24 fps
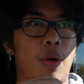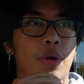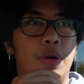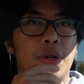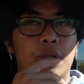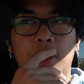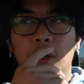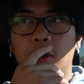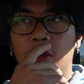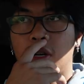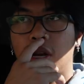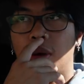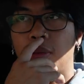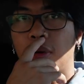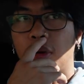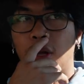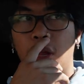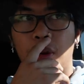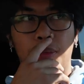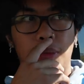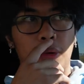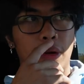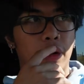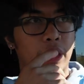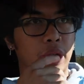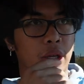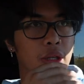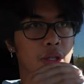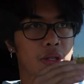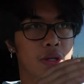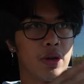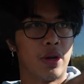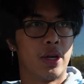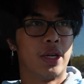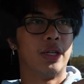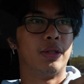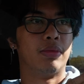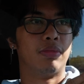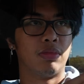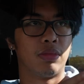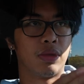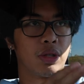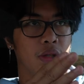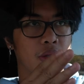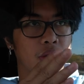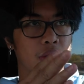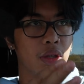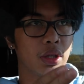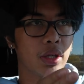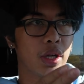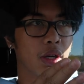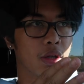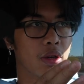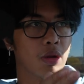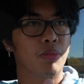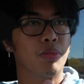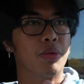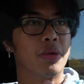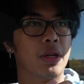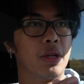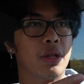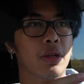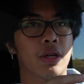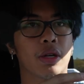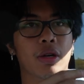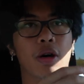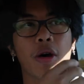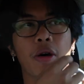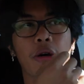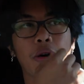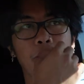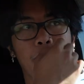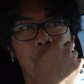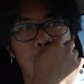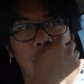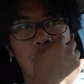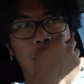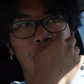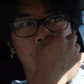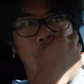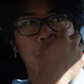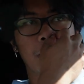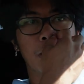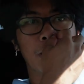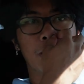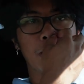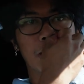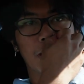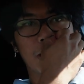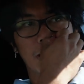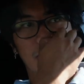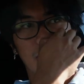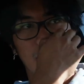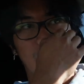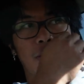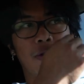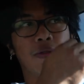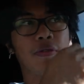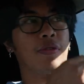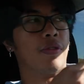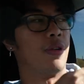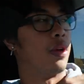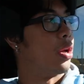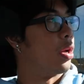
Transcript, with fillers: I want to start double uploading until I get completely caught up with the videos and stuff.